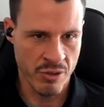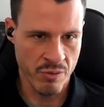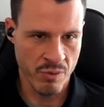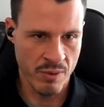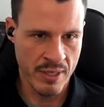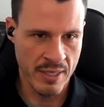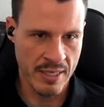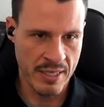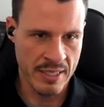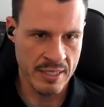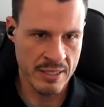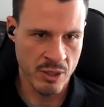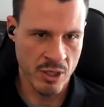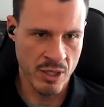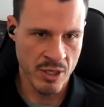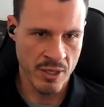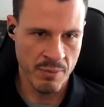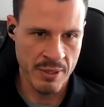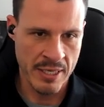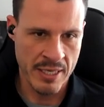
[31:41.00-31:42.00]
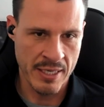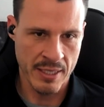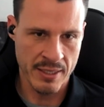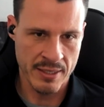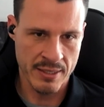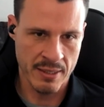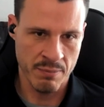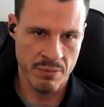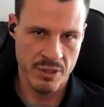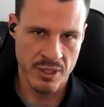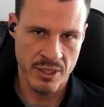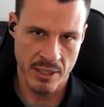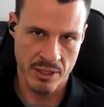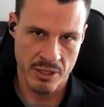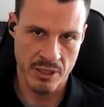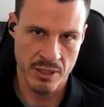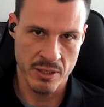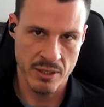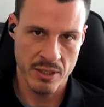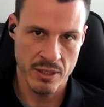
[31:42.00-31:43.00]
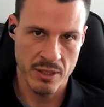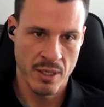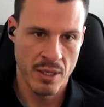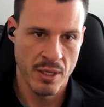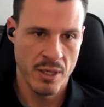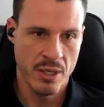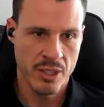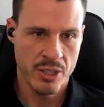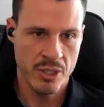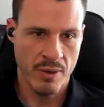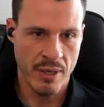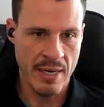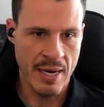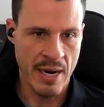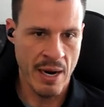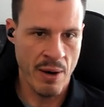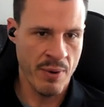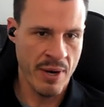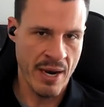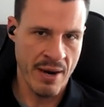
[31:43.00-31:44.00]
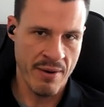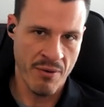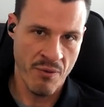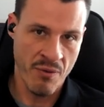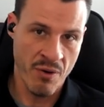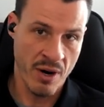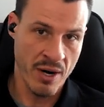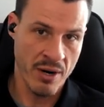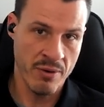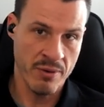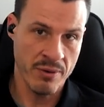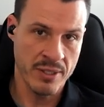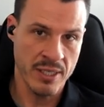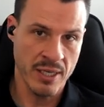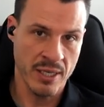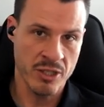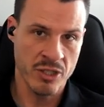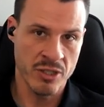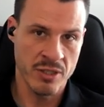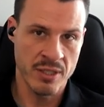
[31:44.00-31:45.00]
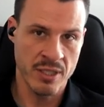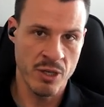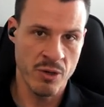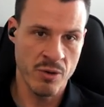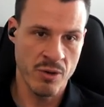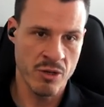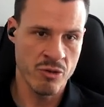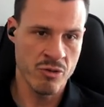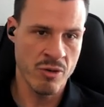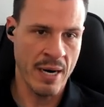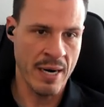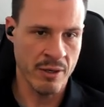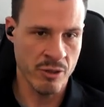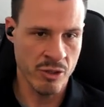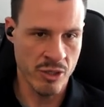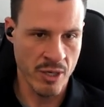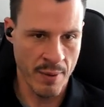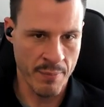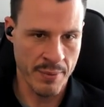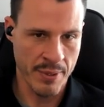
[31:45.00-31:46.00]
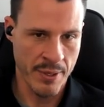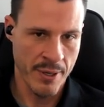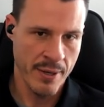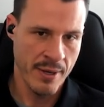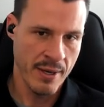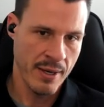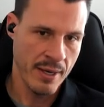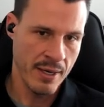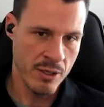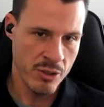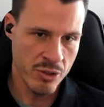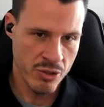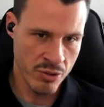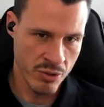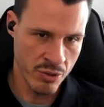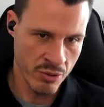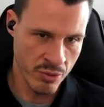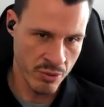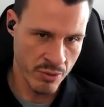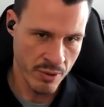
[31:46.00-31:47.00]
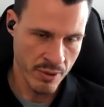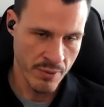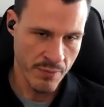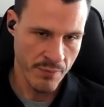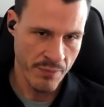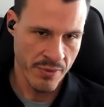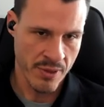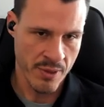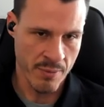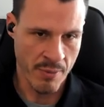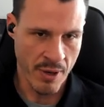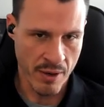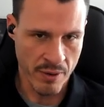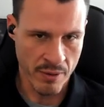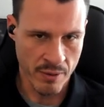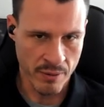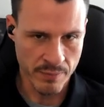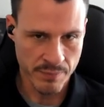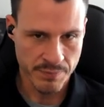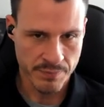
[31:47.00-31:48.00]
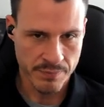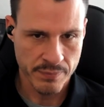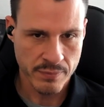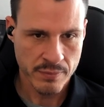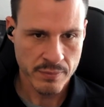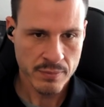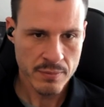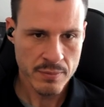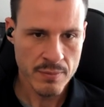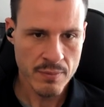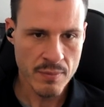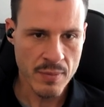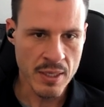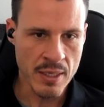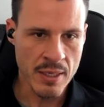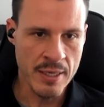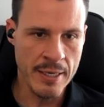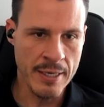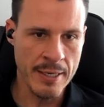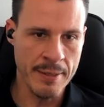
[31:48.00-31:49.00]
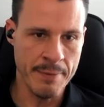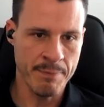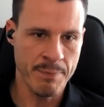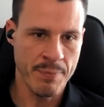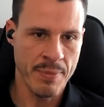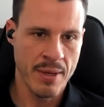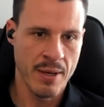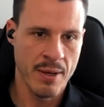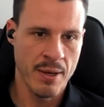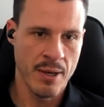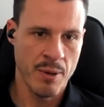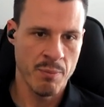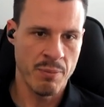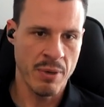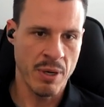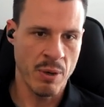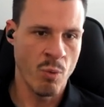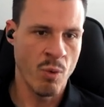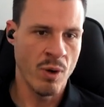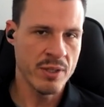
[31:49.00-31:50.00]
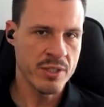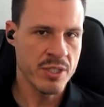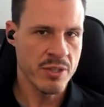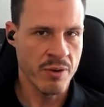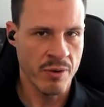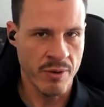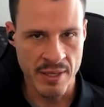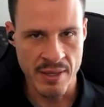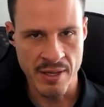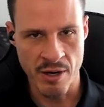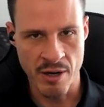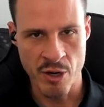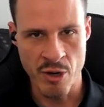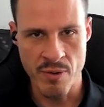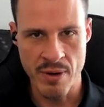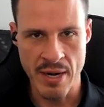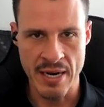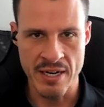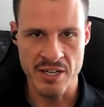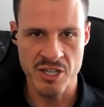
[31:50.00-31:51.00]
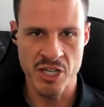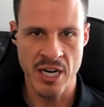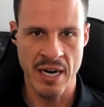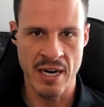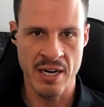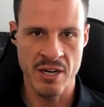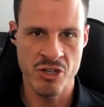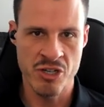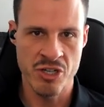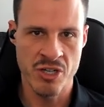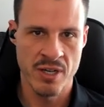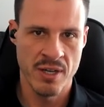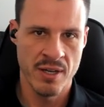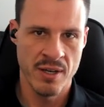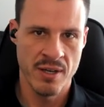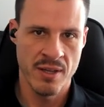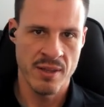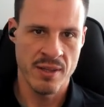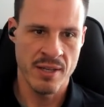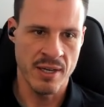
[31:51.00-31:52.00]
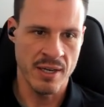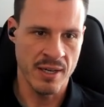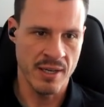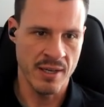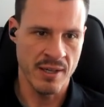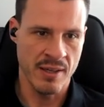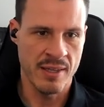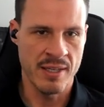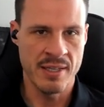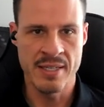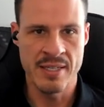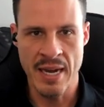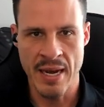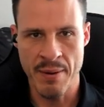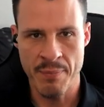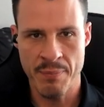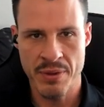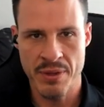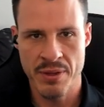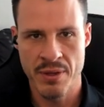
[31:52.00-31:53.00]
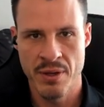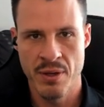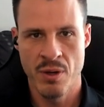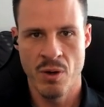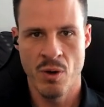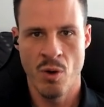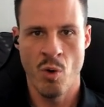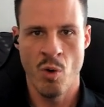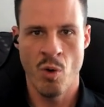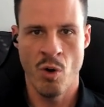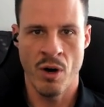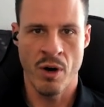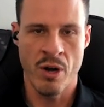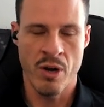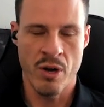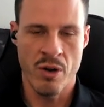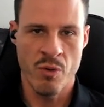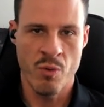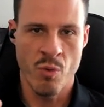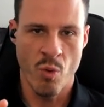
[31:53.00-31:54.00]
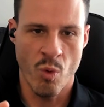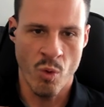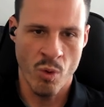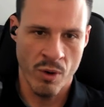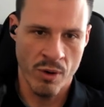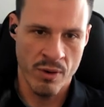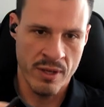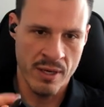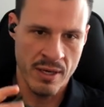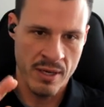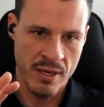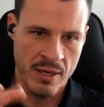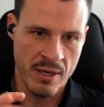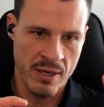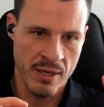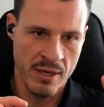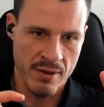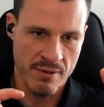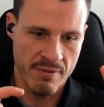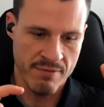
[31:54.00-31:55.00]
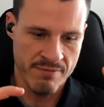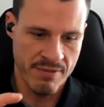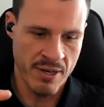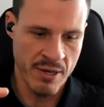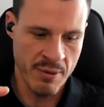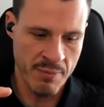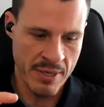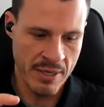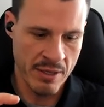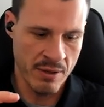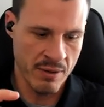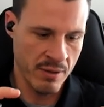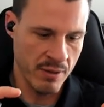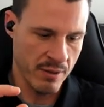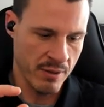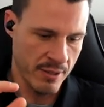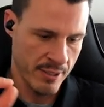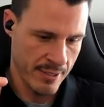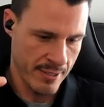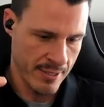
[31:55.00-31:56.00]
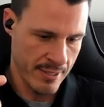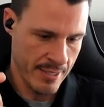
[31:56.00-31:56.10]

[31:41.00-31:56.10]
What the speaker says: 3 is going to be custom sections. So right now we have over 100 sections that you can drag and drop into the model. But once they're in there, you can't change the depth or the fundamental